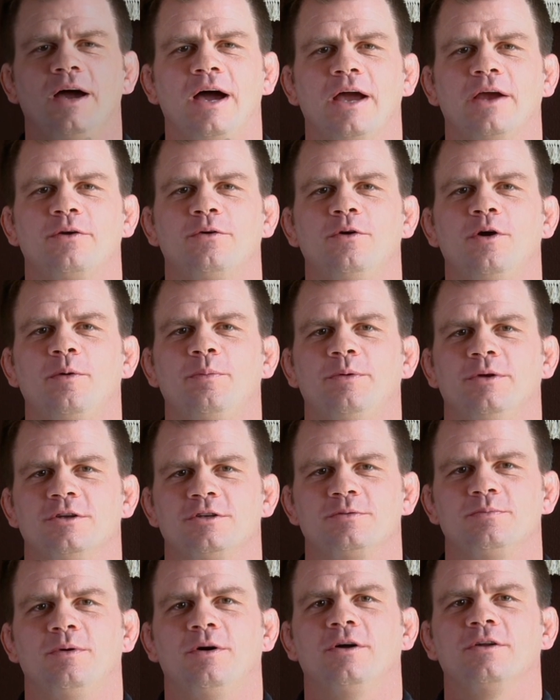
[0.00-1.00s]
I grew up in
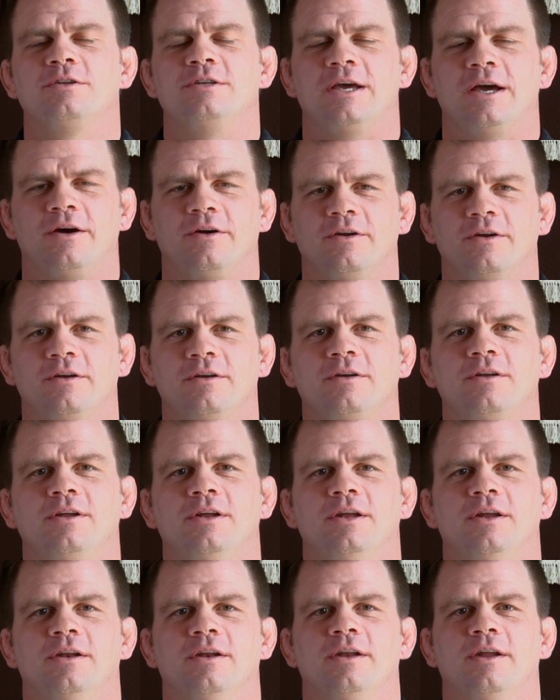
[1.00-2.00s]
a small town
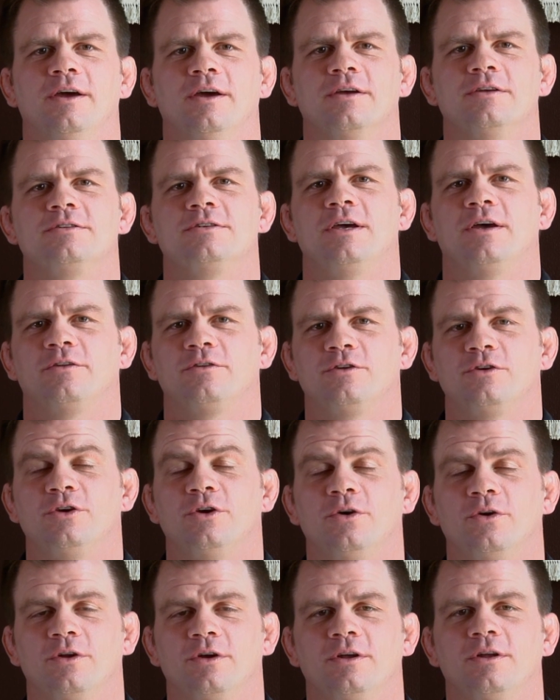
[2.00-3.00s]
in uh, South
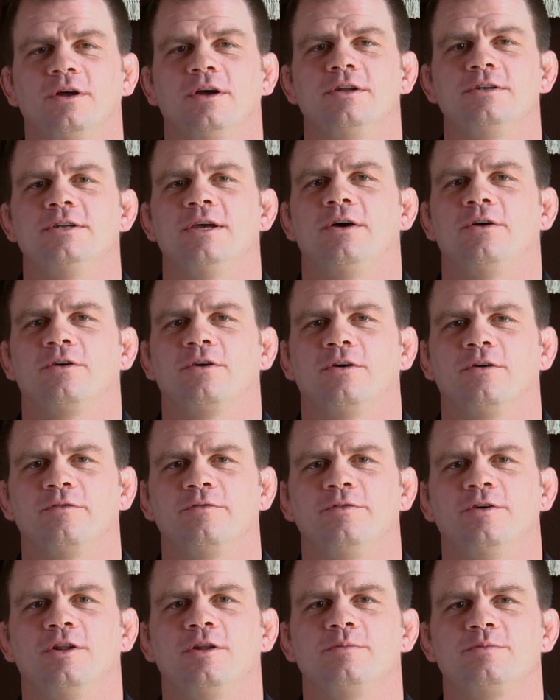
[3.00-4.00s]
Dakota, a town
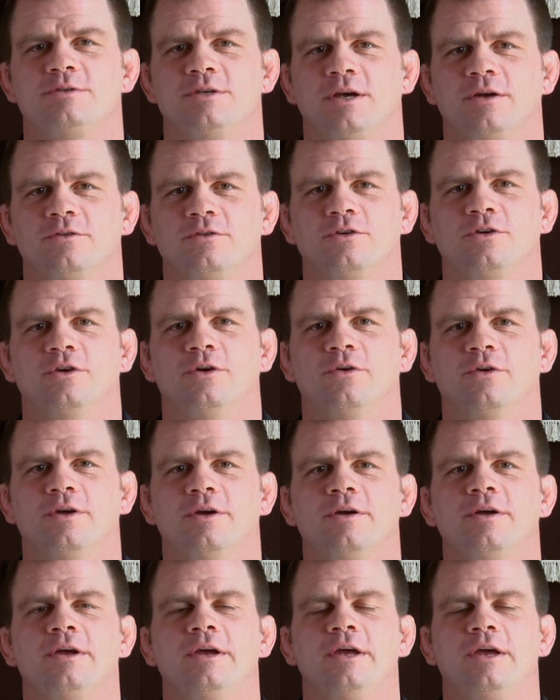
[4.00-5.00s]
called Phillips, South
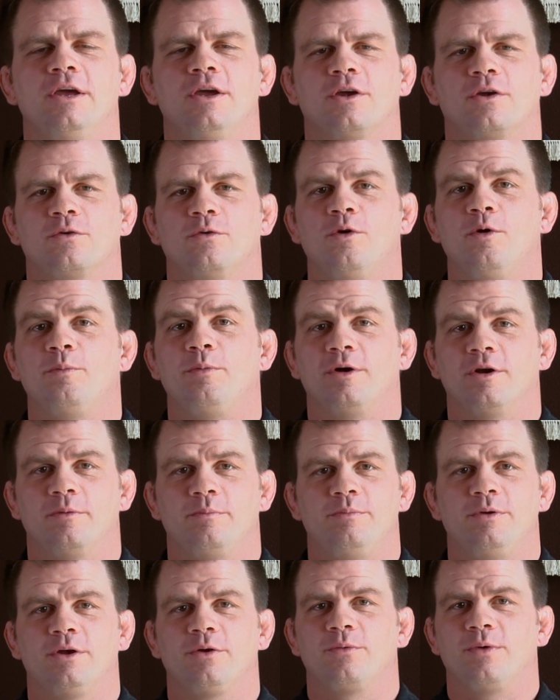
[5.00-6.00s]
Dakota. Grew up on a
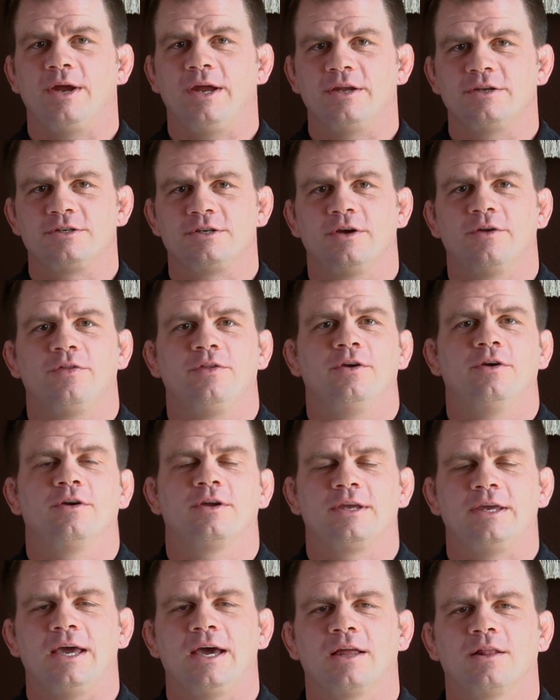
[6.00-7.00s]
big ranch out there,
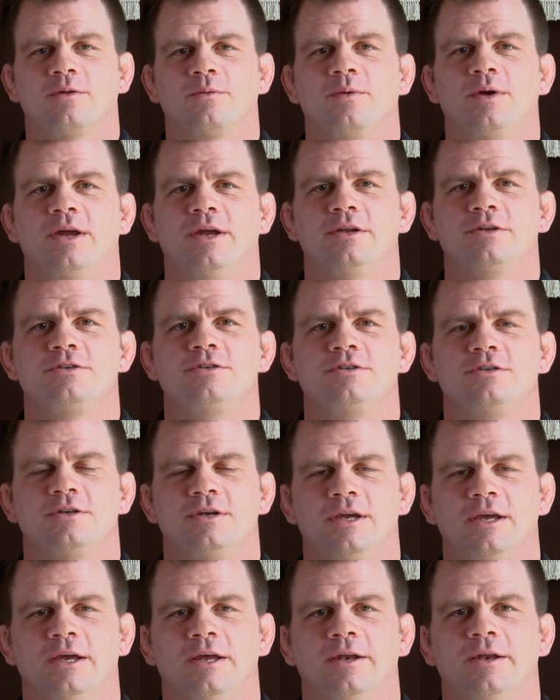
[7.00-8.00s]
a cattle ranch,
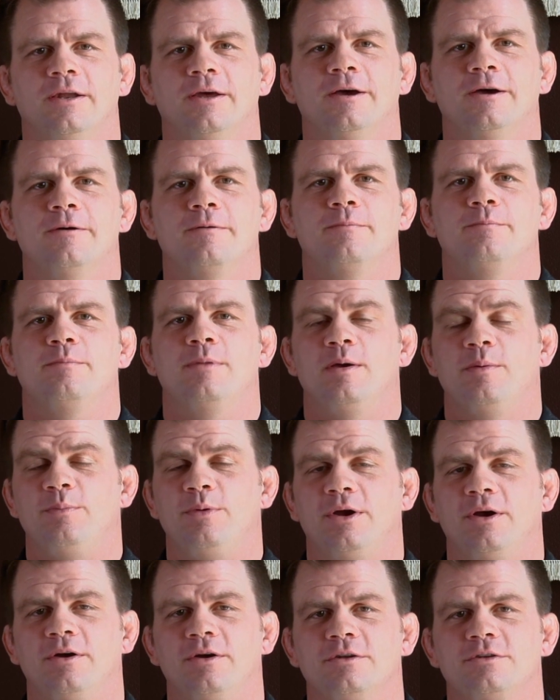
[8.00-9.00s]
and uh, my
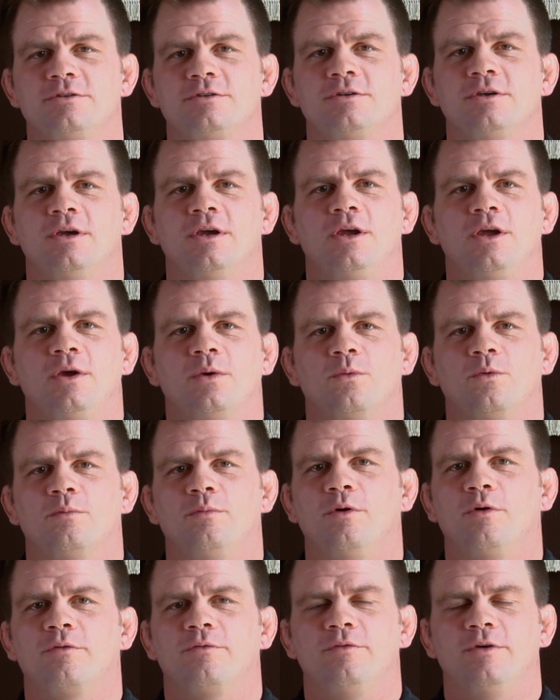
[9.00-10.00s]
parents were
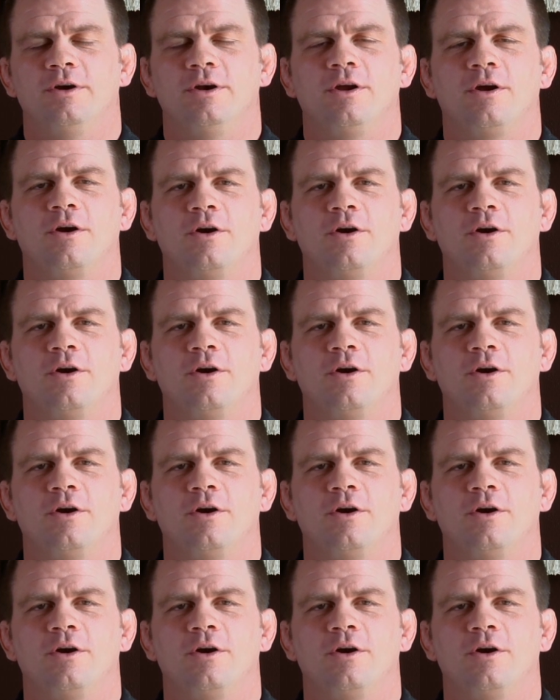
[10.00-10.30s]
both very